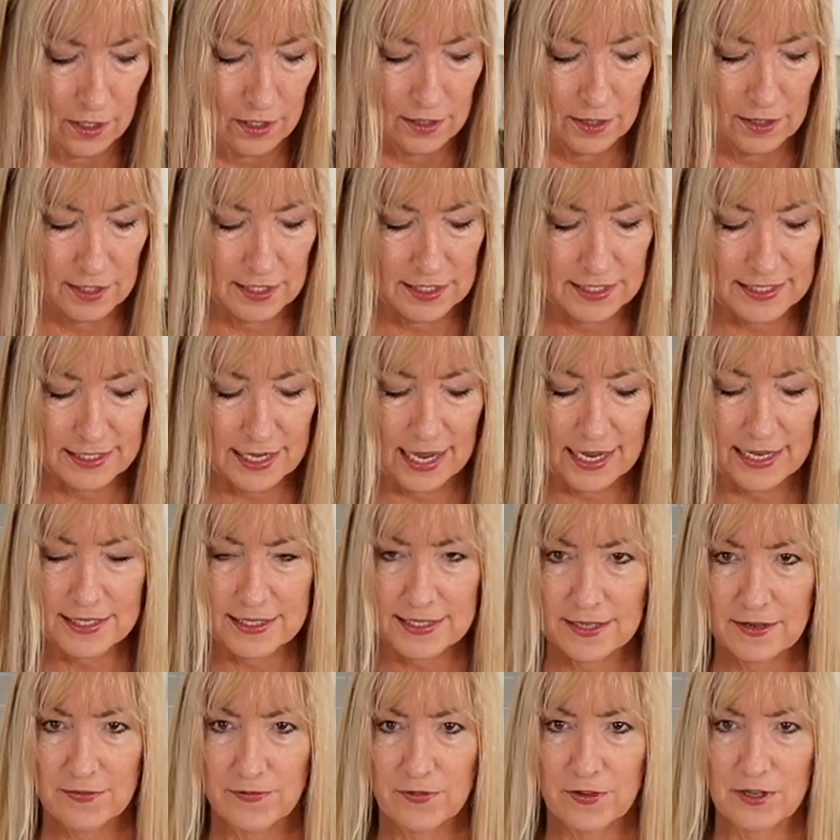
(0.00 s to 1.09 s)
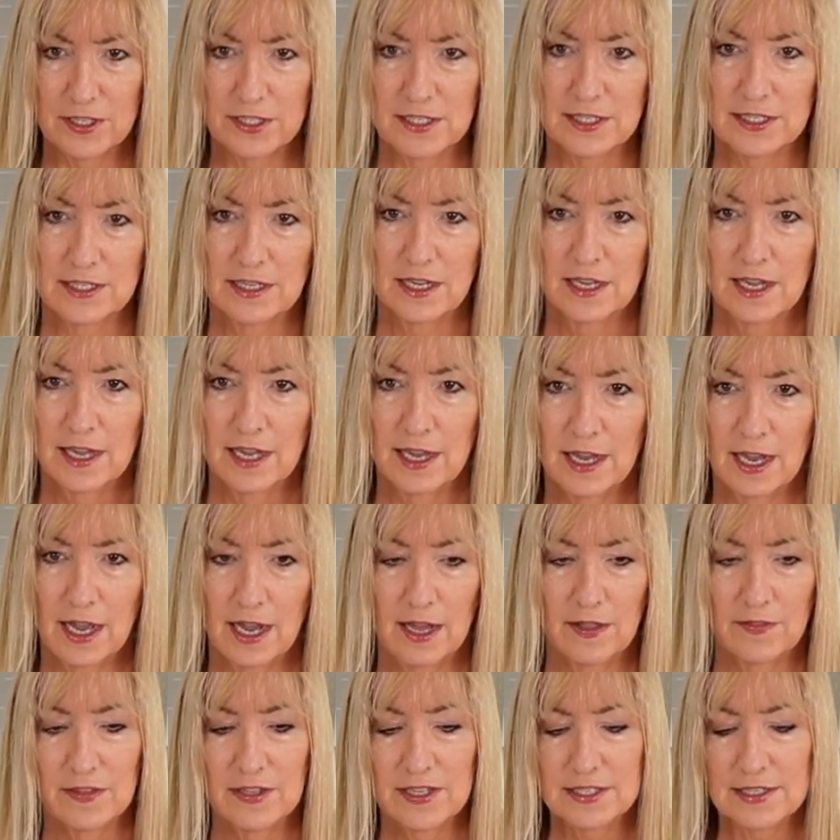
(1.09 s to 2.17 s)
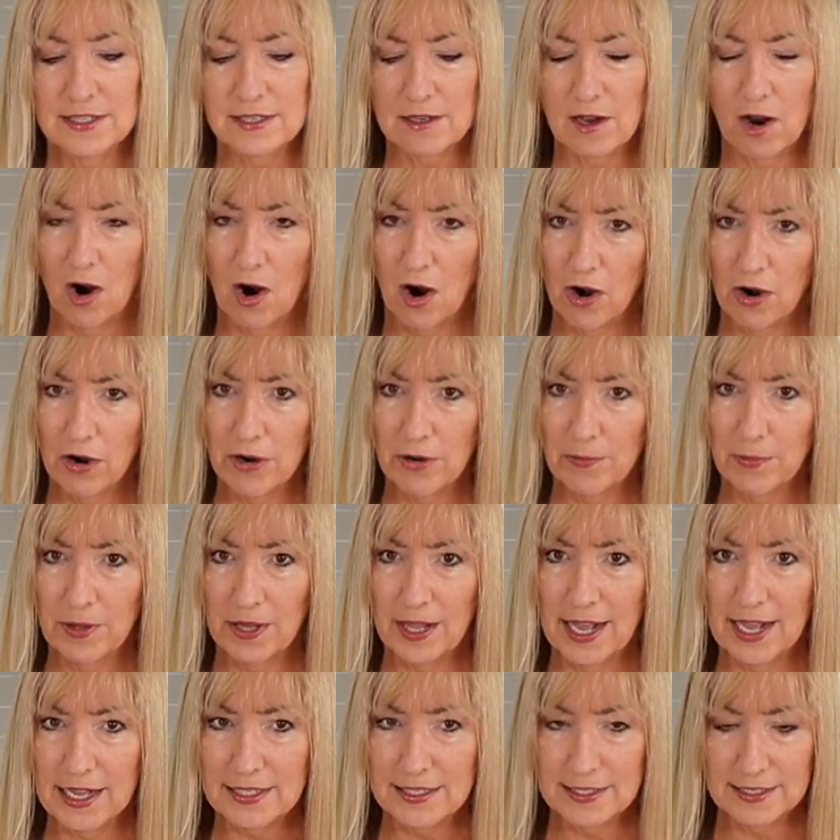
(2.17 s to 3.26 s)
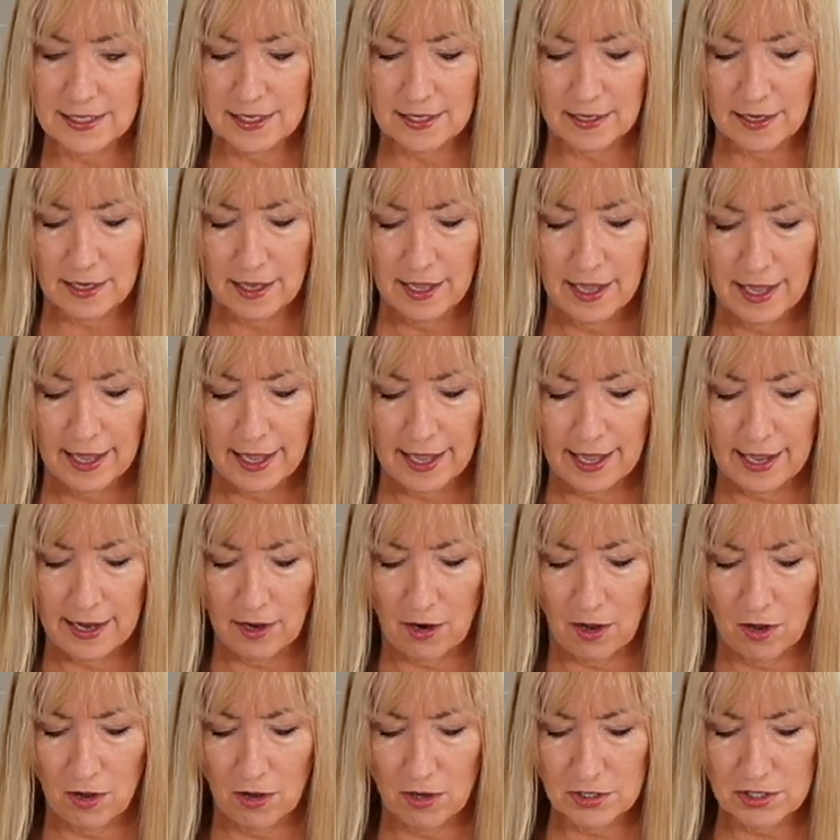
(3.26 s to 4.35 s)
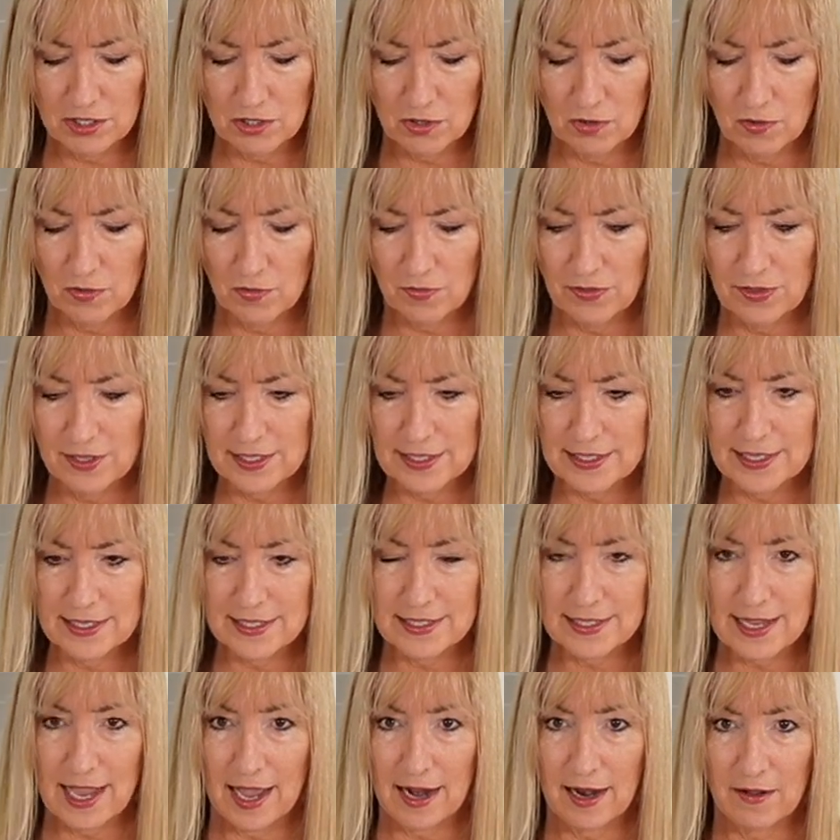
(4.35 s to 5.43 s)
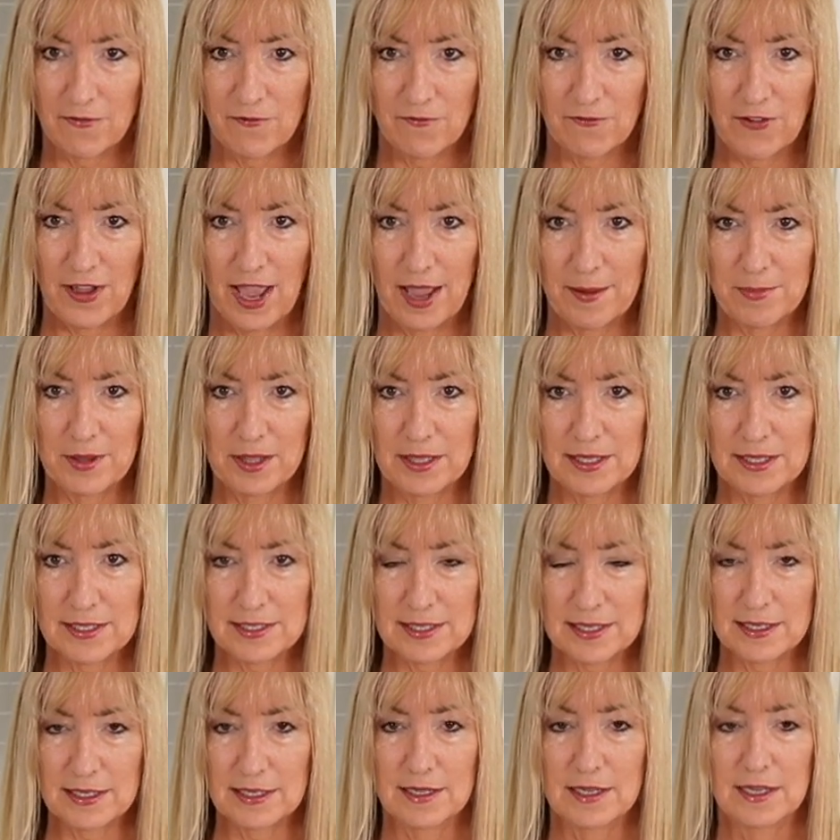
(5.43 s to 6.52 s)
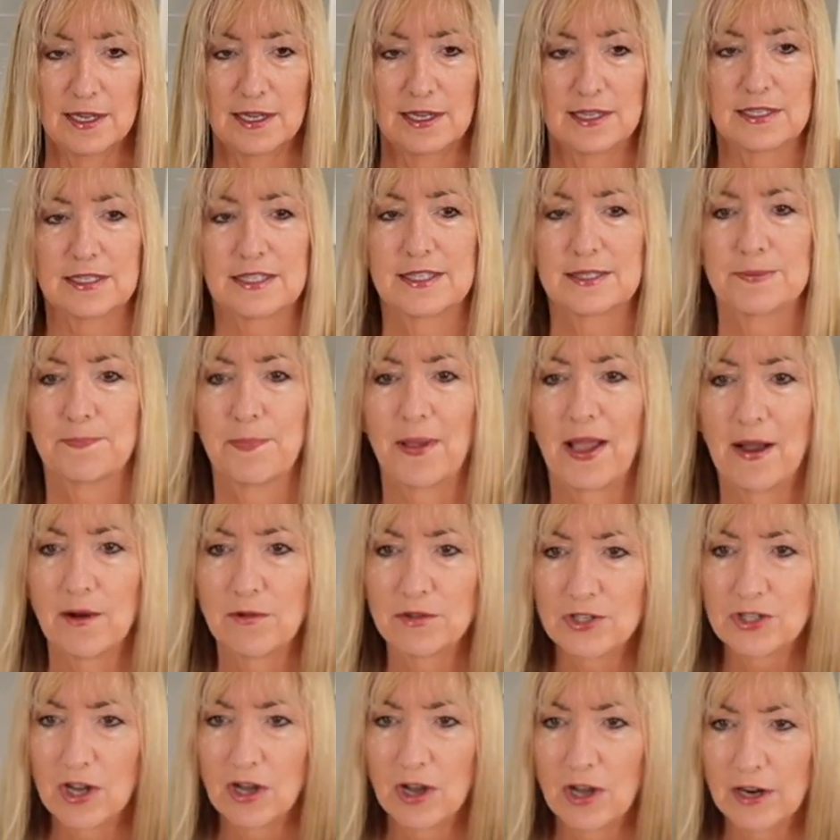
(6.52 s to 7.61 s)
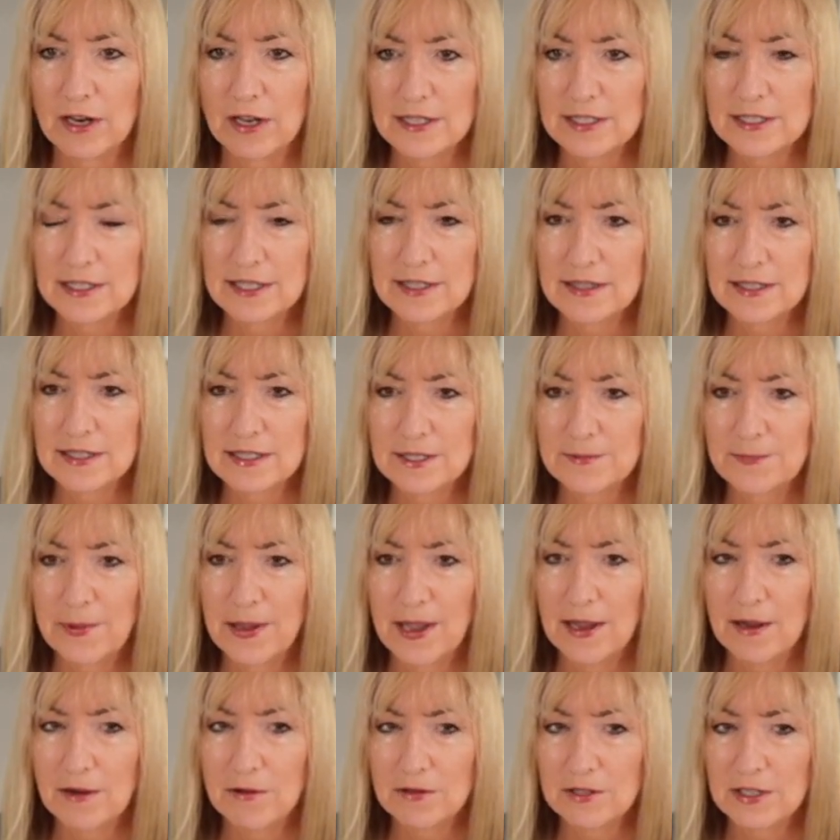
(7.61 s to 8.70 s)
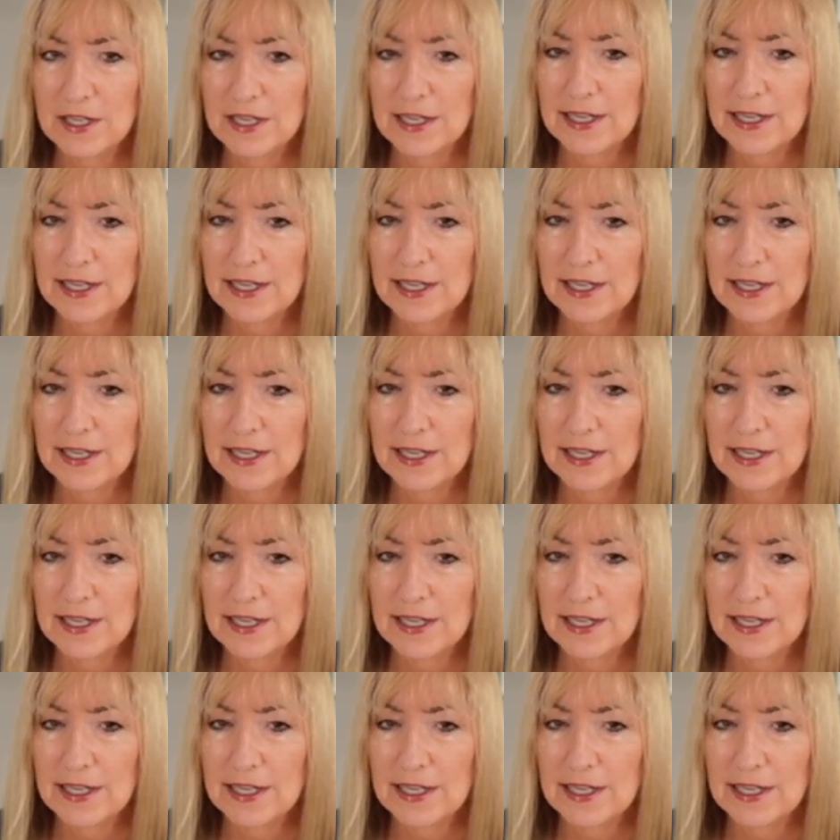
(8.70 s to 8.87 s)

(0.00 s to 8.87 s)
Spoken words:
The size difference, this is a harder plastic, and also this has got a fabulous spout on it. See the spout?